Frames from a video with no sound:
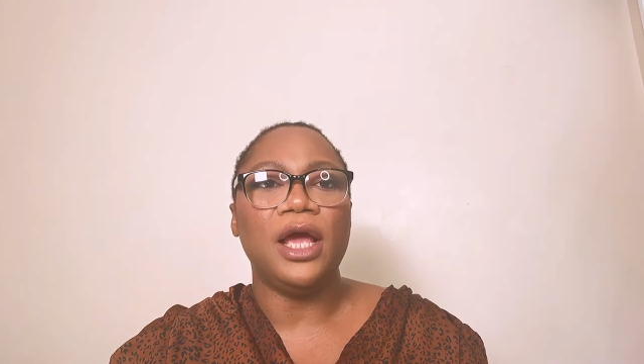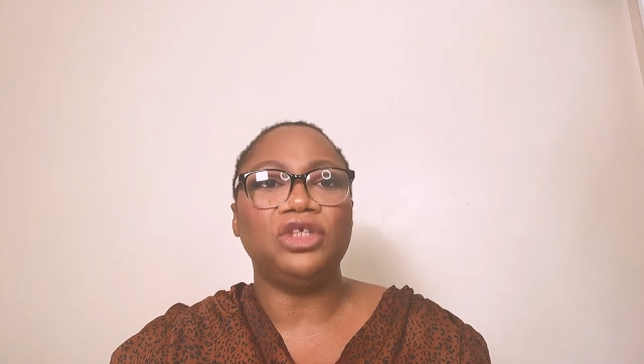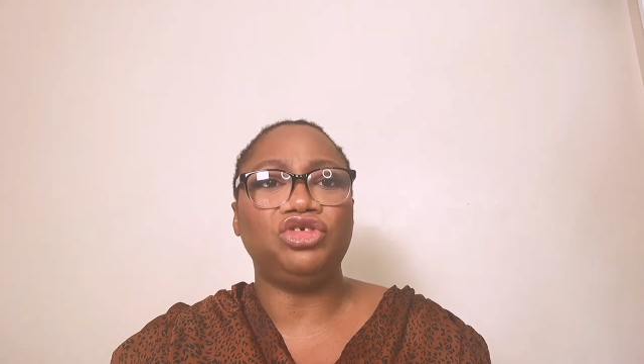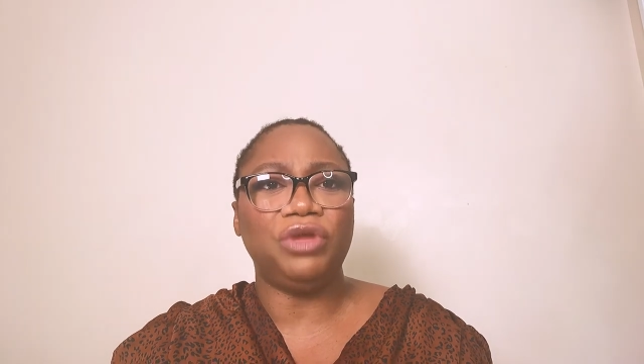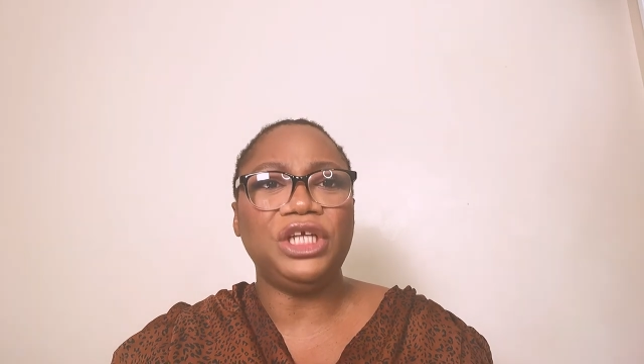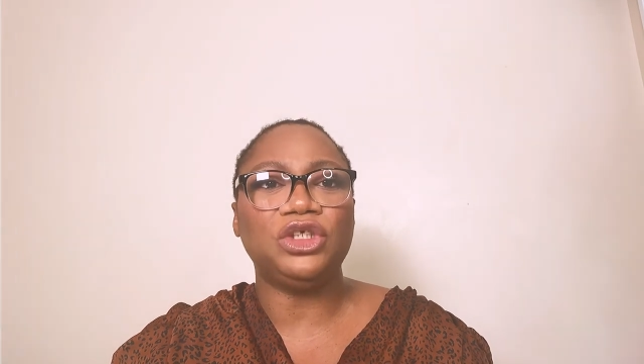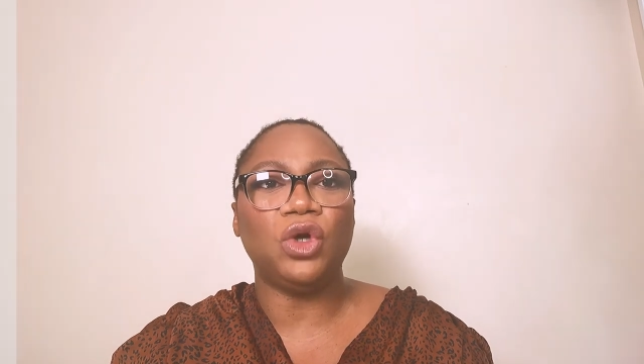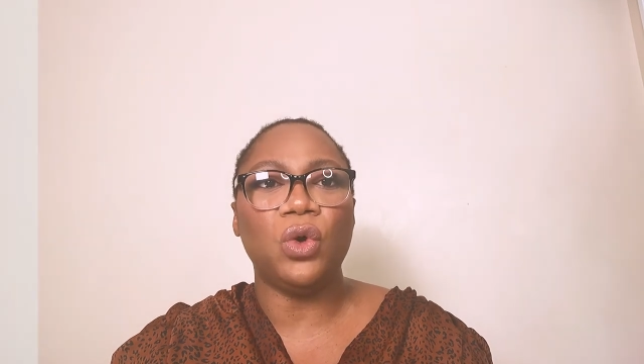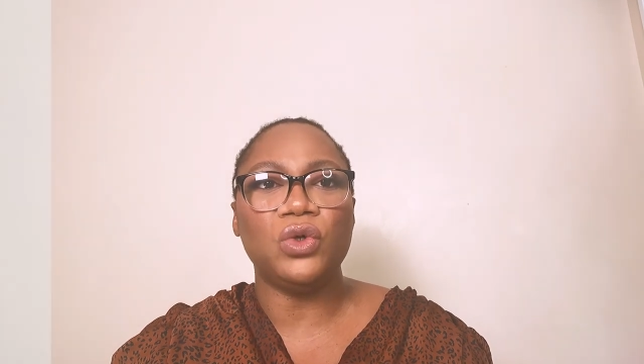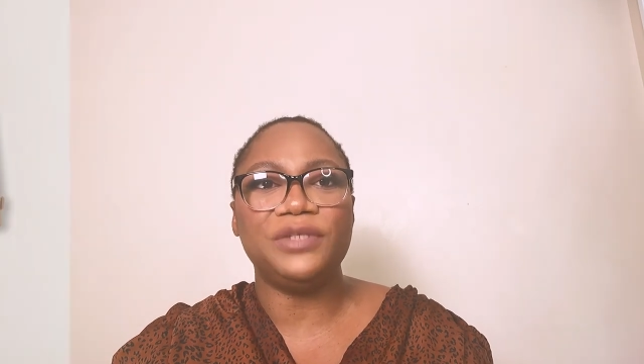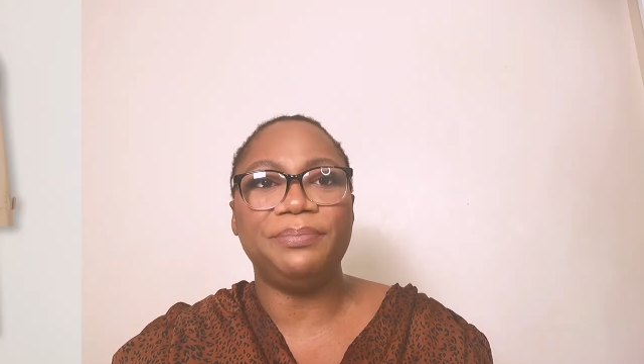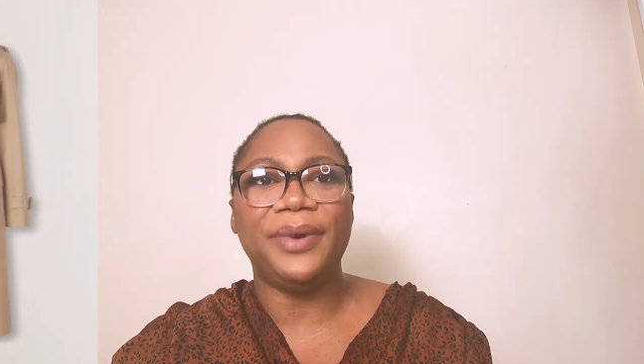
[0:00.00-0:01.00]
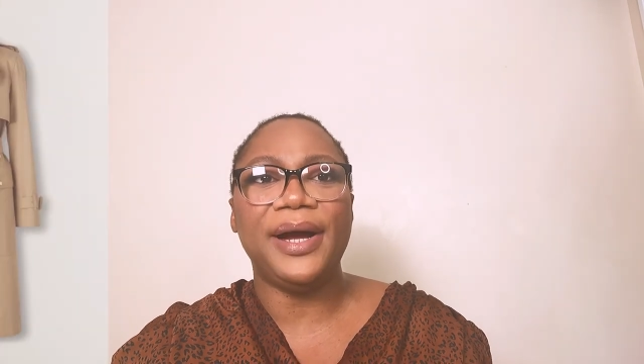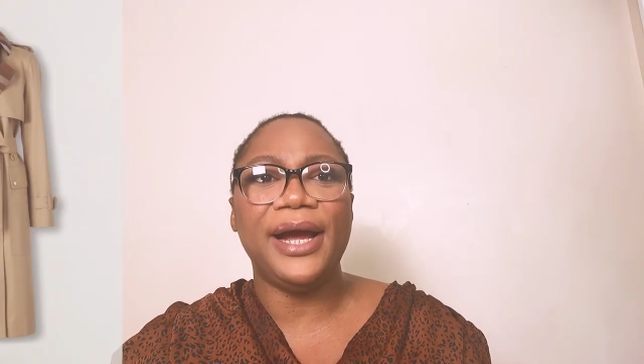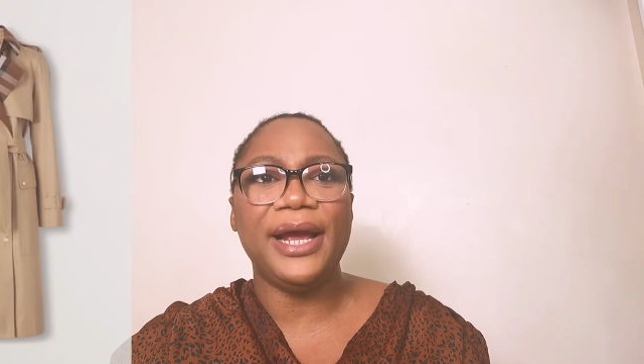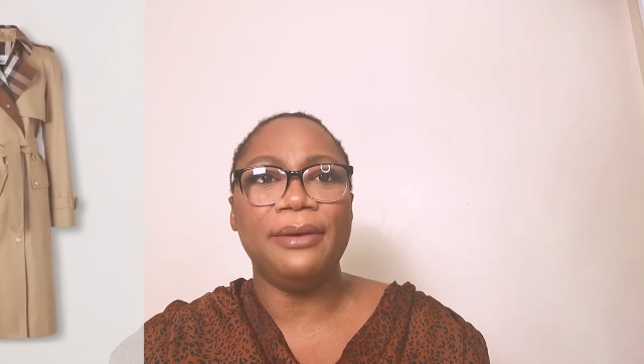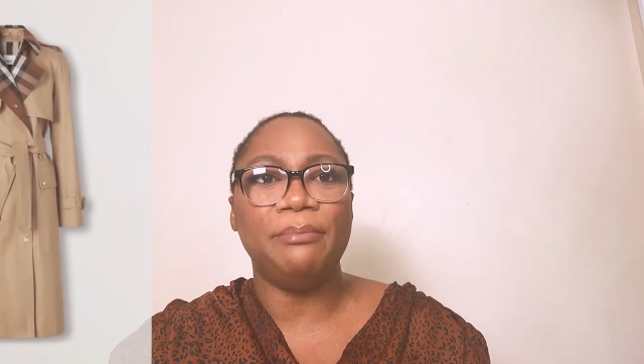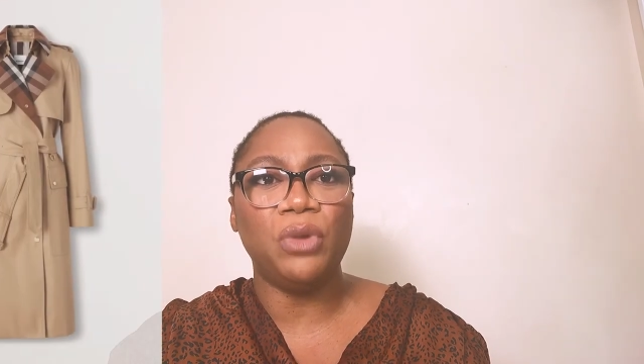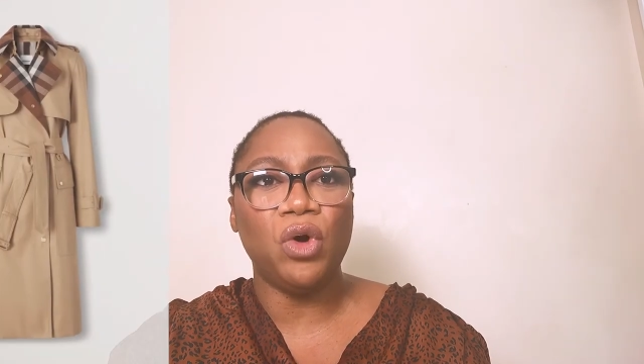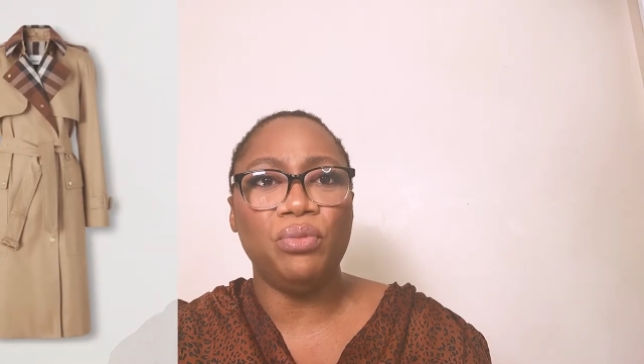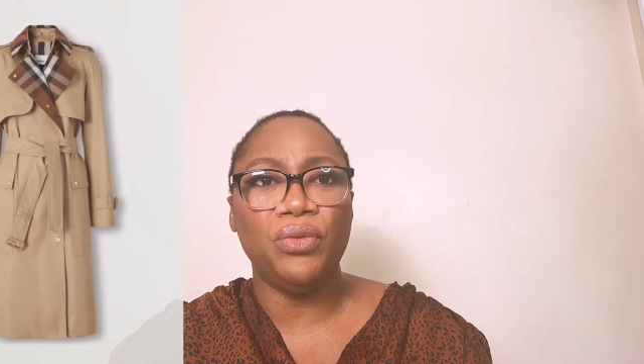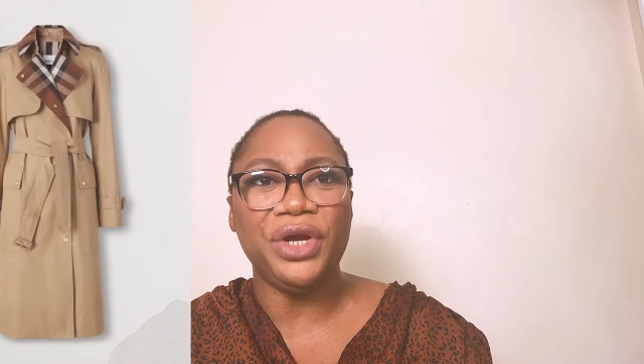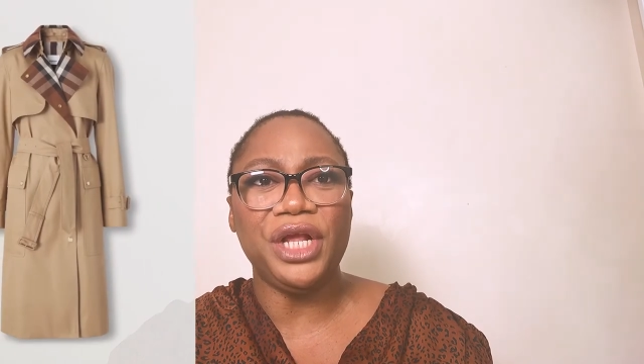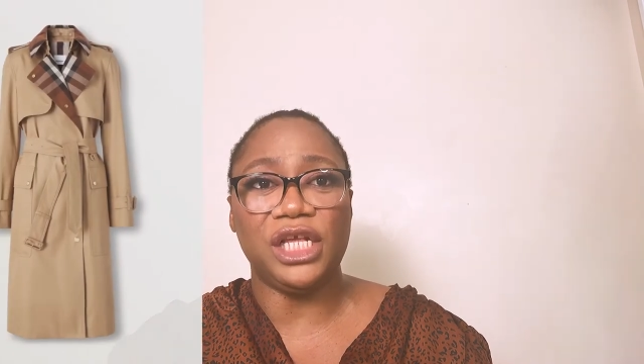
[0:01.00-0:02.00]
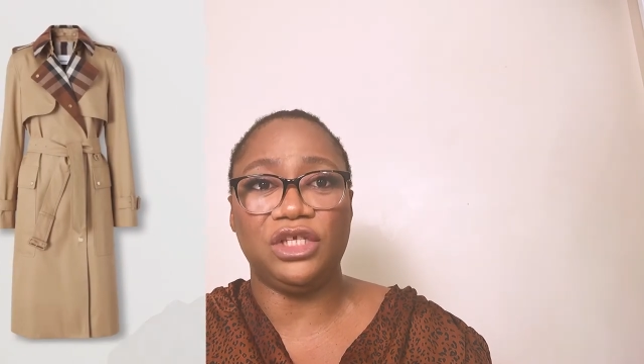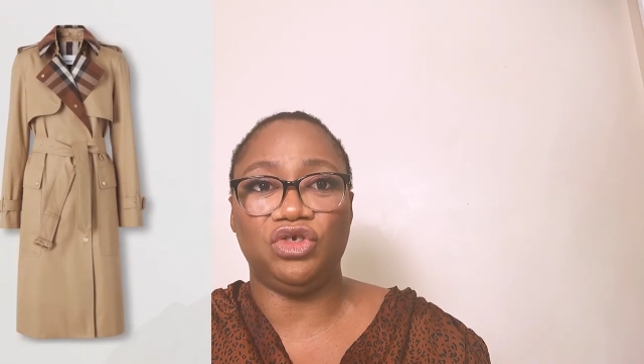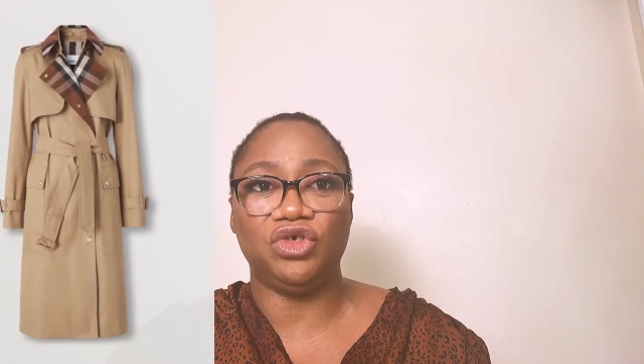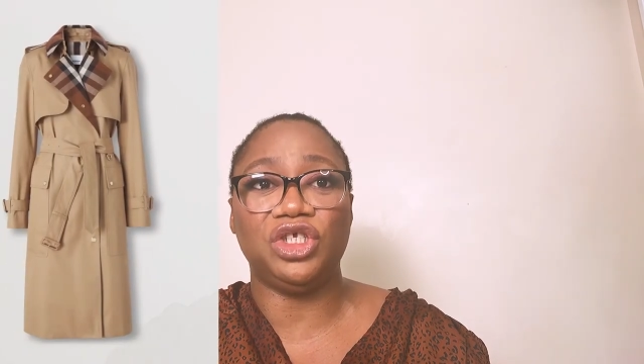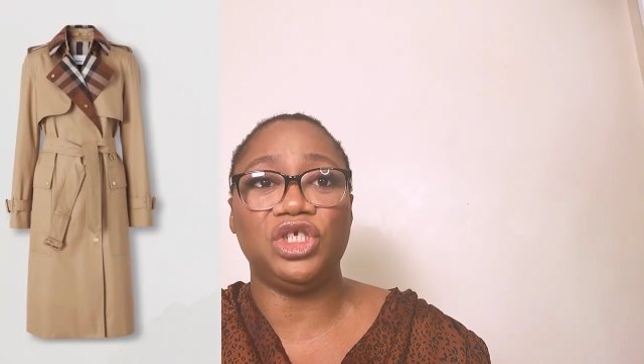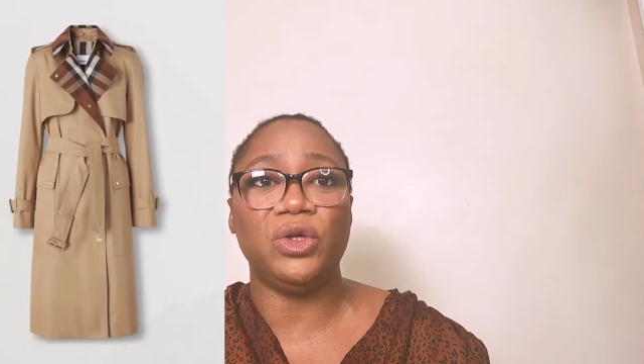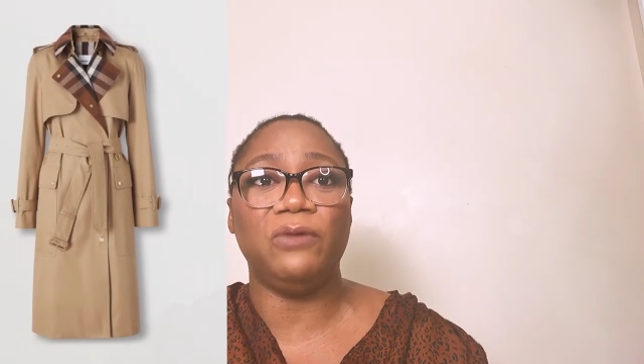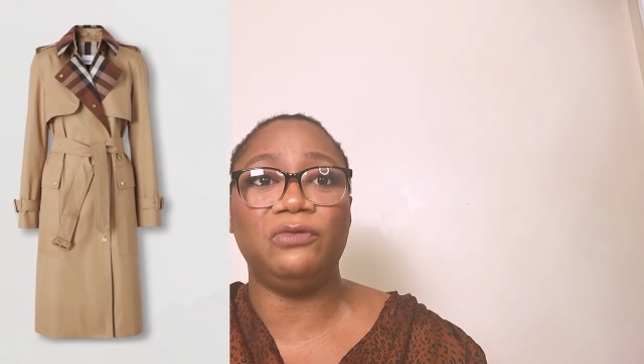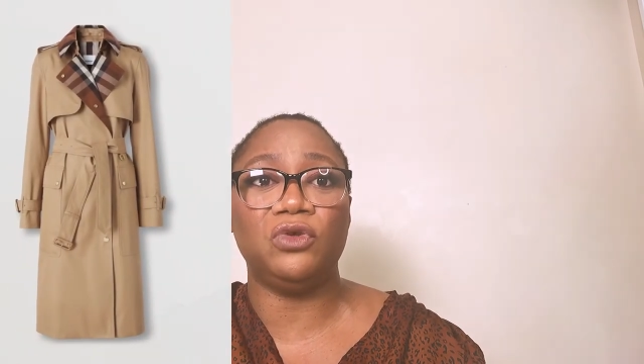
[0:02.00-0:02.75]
trench coat by burberry is just enough